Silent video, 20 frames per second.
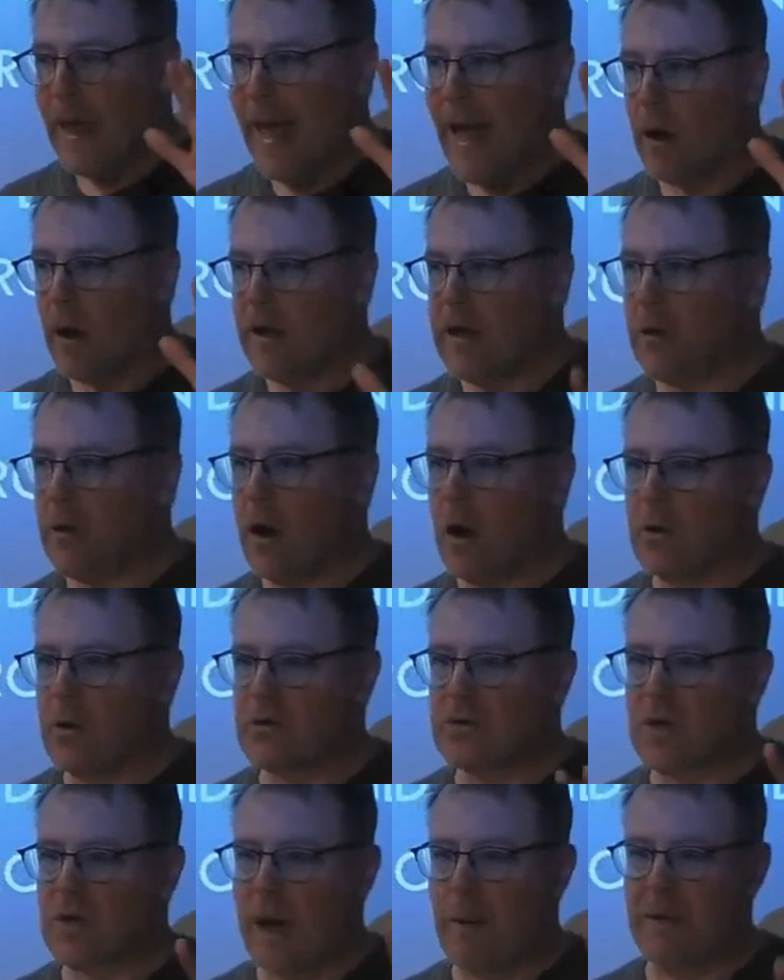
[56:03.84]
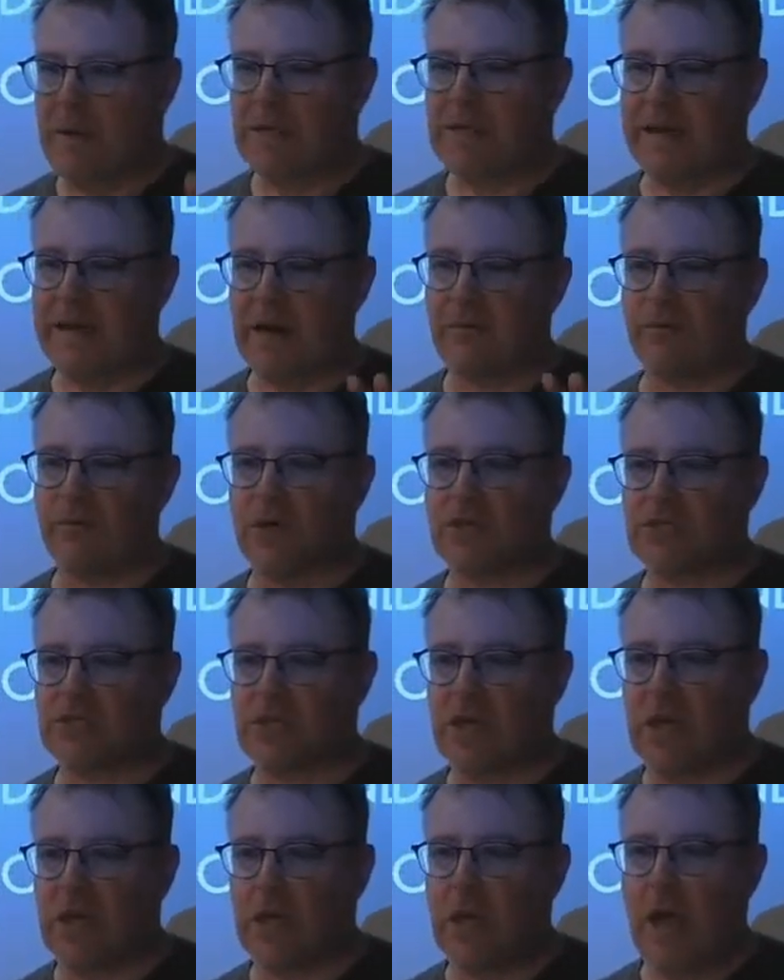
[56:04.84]
our heroes are meeting
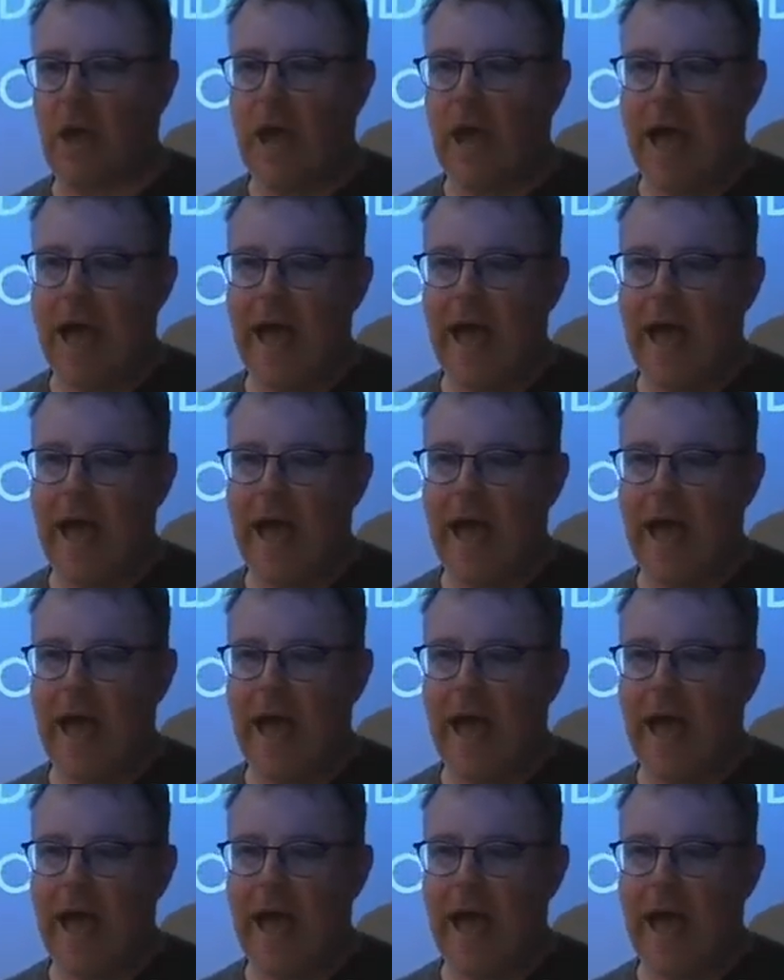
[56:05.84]
adversity,